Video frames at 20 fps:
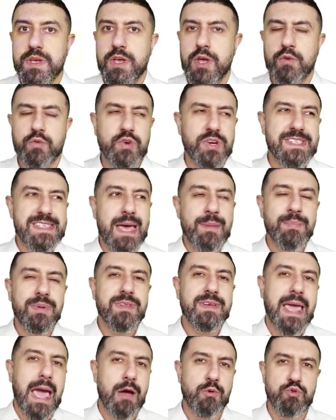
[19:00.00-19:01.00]
For example,
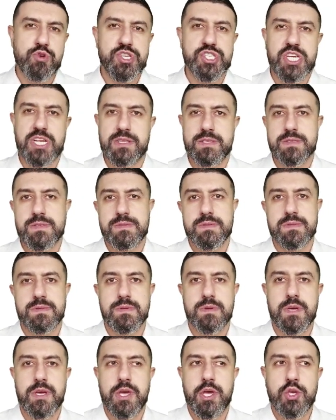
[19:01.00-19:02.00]
cowrie shells.
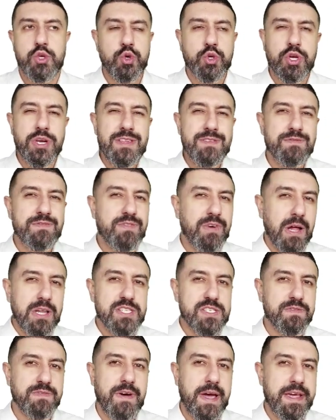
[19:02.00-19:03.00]
You couldn't
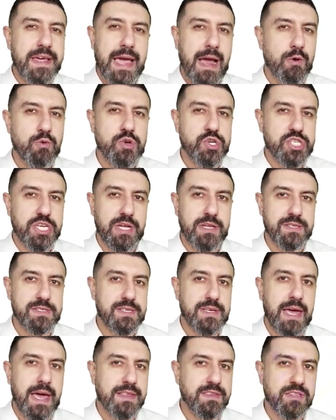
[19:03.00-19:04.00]
falsify cowrie shells
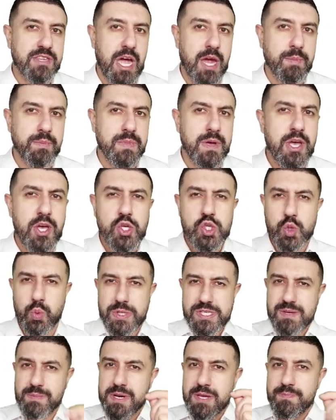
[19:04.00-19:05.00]
at the time. So when
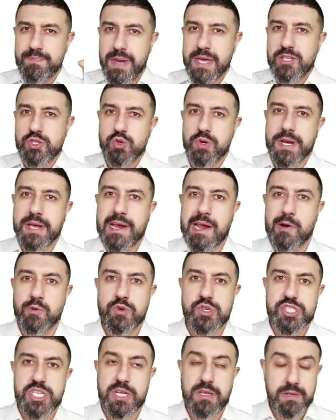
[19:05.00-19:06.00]
somebody paid you in a cowrie
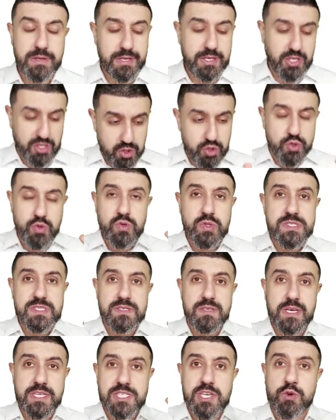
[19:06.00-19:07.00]
shell, you knew
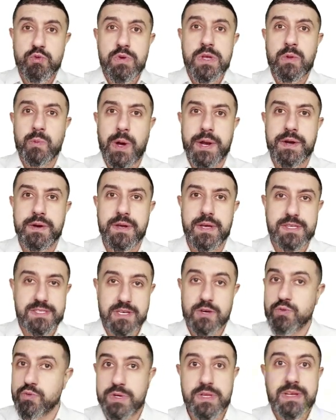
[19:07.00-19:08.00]
it's a real one. It's
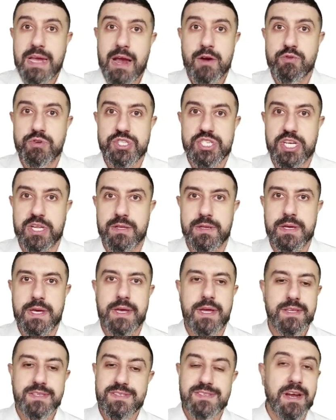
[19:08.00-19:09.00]
a real cowrie shell.
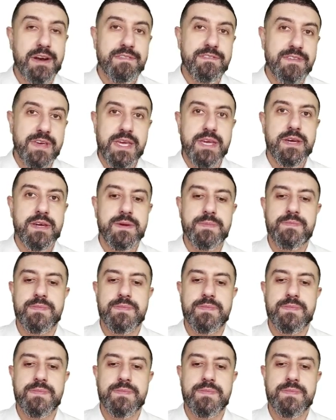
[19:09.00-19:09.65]
It's not a fake.